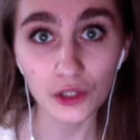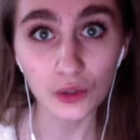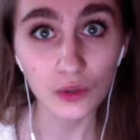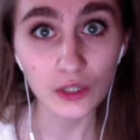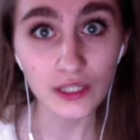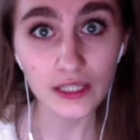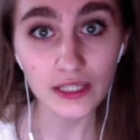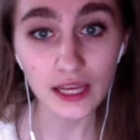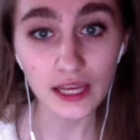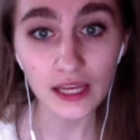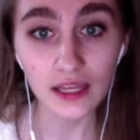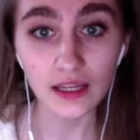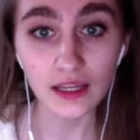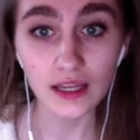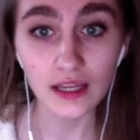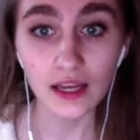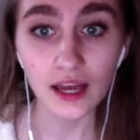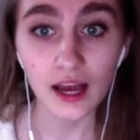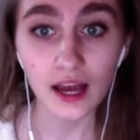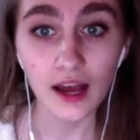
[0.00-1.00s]
state.
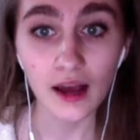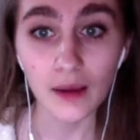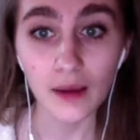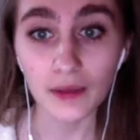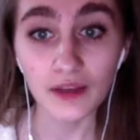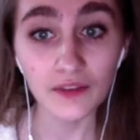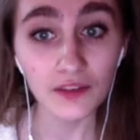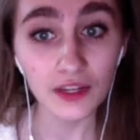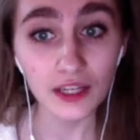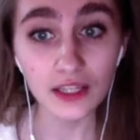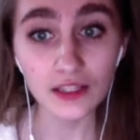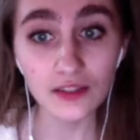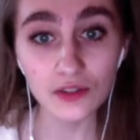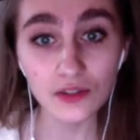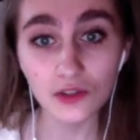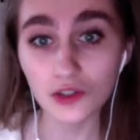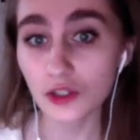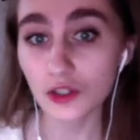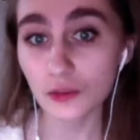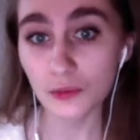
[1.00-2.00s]
If it is,
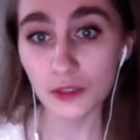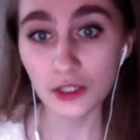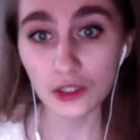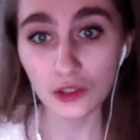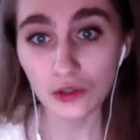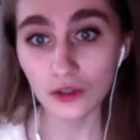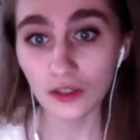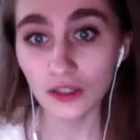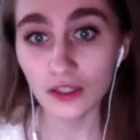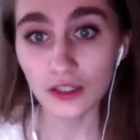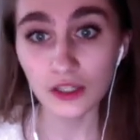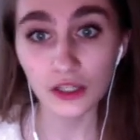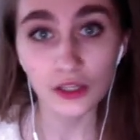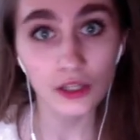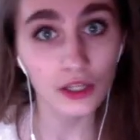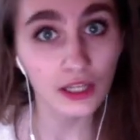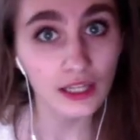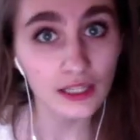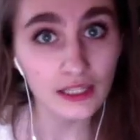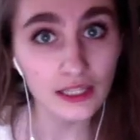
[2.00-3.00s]
just be sure to
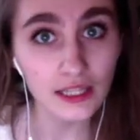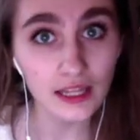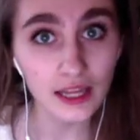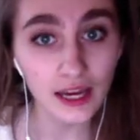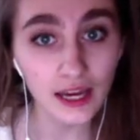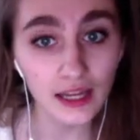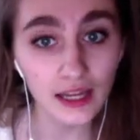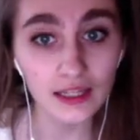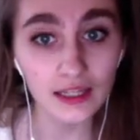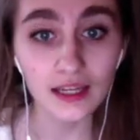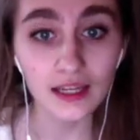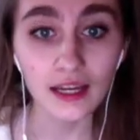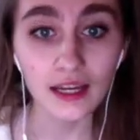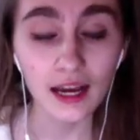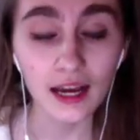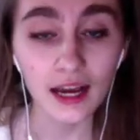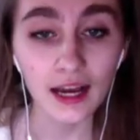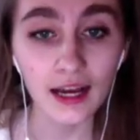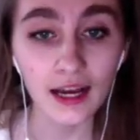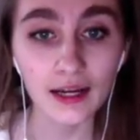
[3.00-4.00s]
look into that.
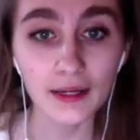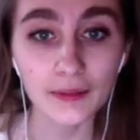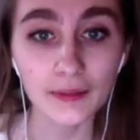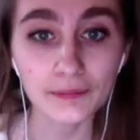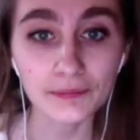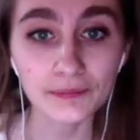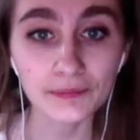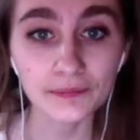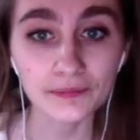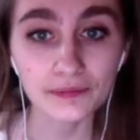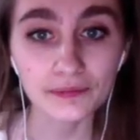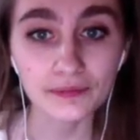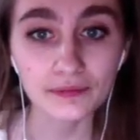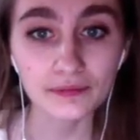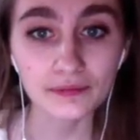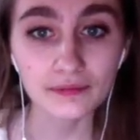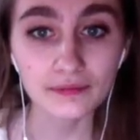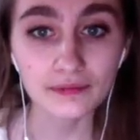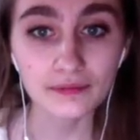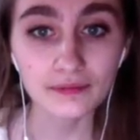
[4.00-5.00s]
And
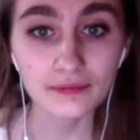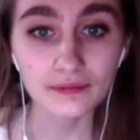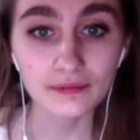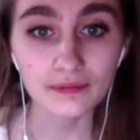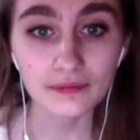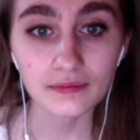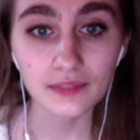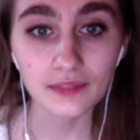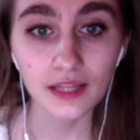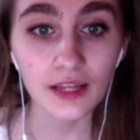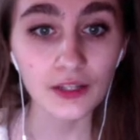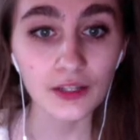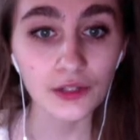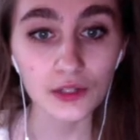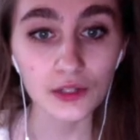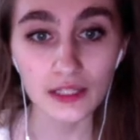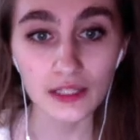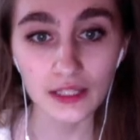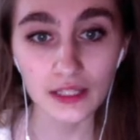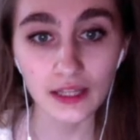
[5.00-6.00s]
you
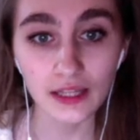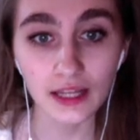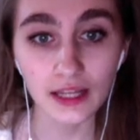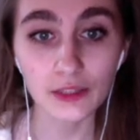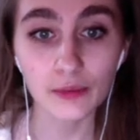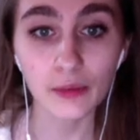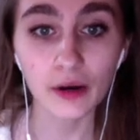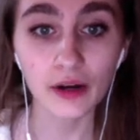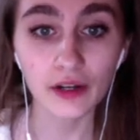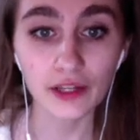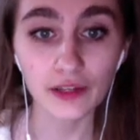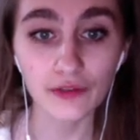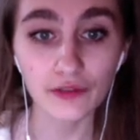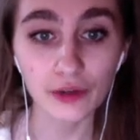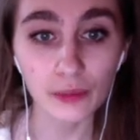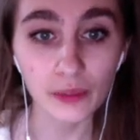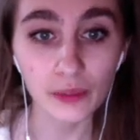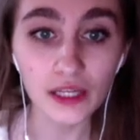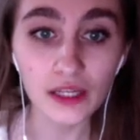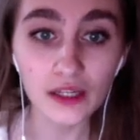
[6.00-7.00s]
can select a party
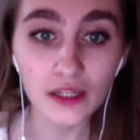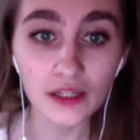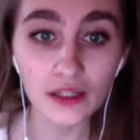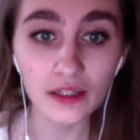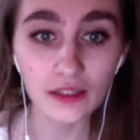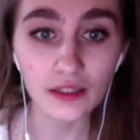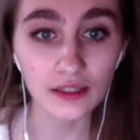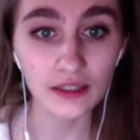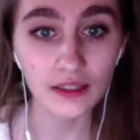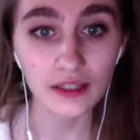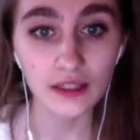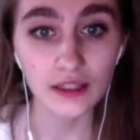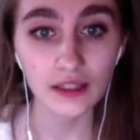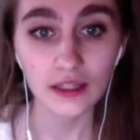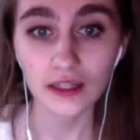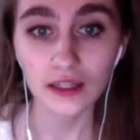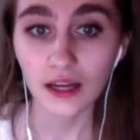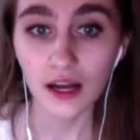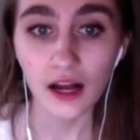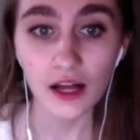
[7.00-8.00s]
from here.
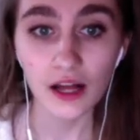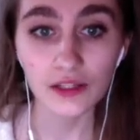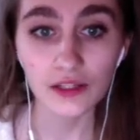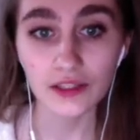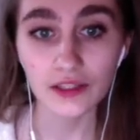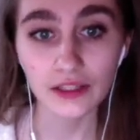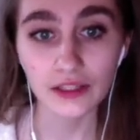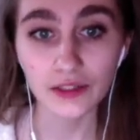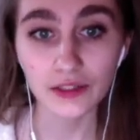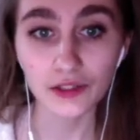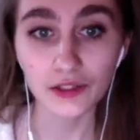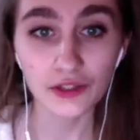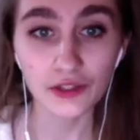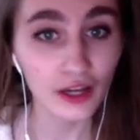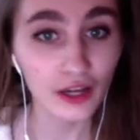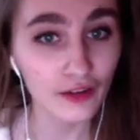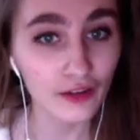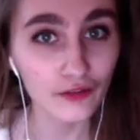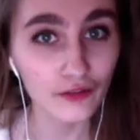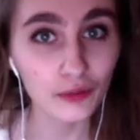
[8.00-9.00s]
I'll just enter
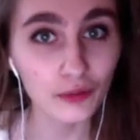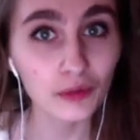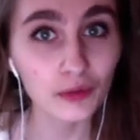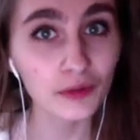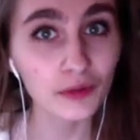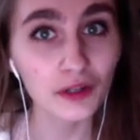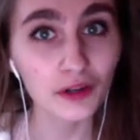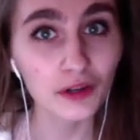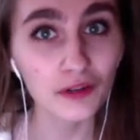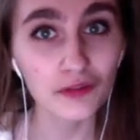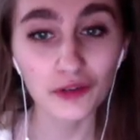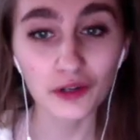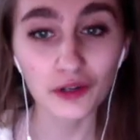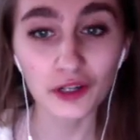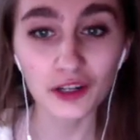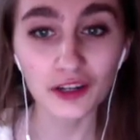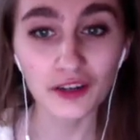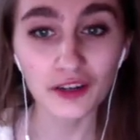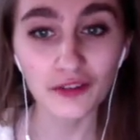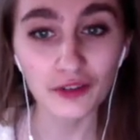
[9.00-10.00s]
none for Bruno
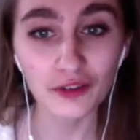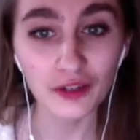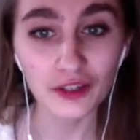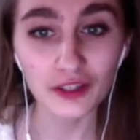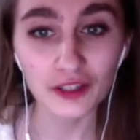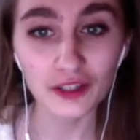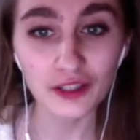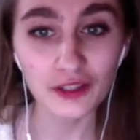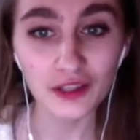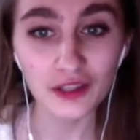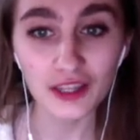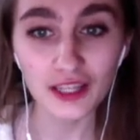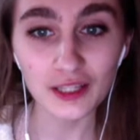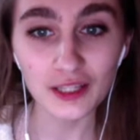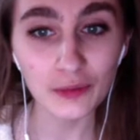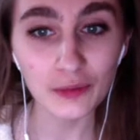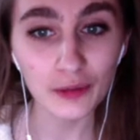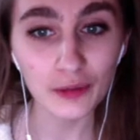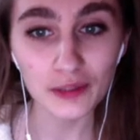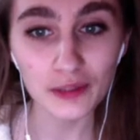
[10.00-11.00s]
for these
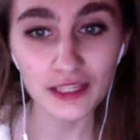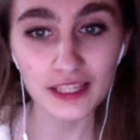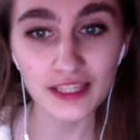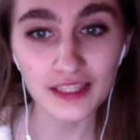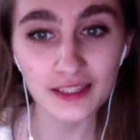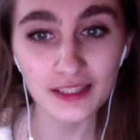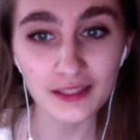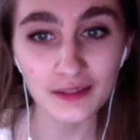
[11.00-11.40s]
purposes.